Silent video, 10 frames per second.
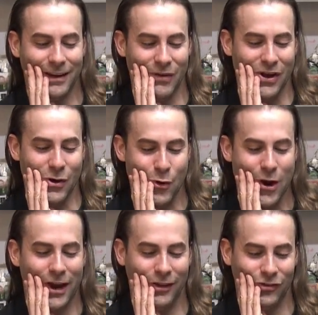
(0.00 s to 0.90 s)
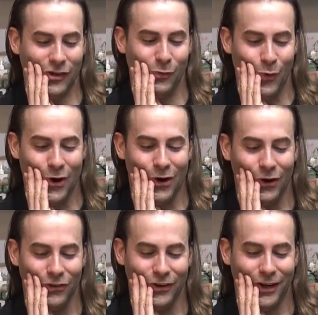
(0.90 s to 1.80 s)
of a crazy
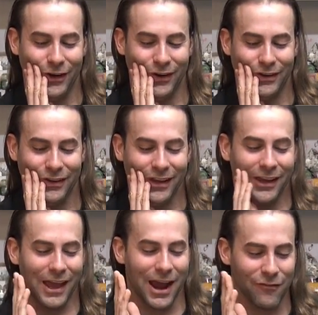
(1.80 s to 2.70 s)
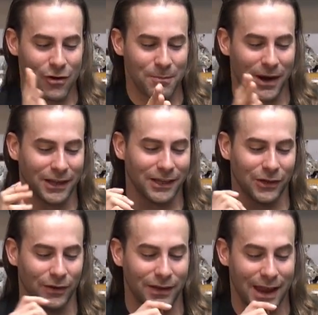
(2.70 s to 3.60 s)
world, you know, and
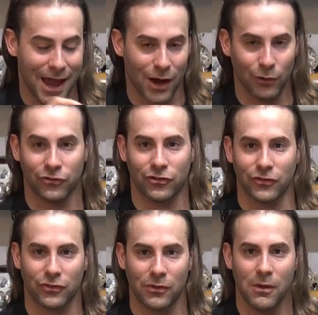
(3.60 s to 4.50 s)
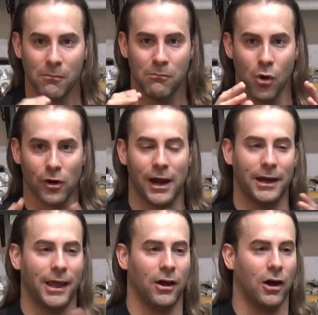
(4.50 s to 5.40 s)
everybody now is just more
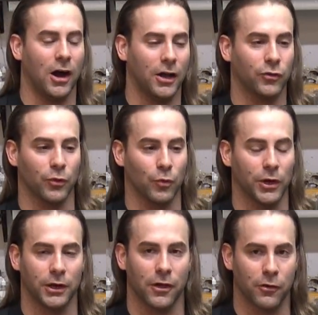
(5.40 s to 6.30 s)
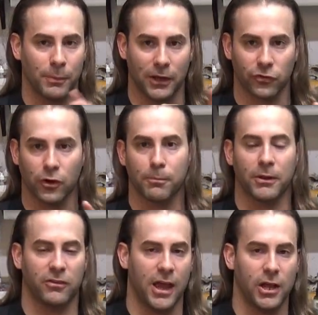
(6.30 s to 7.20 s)
at odds with one another because they're a
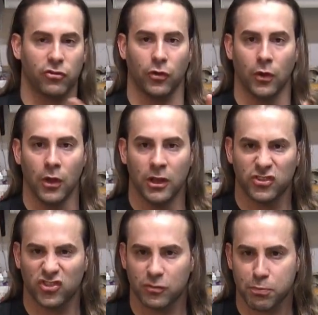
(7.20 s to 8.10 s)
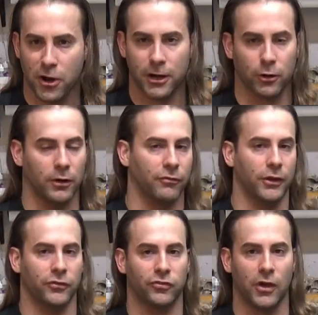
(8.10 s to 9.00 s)
potential spreader of
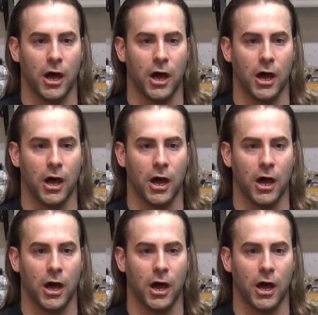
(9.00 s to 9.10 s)
this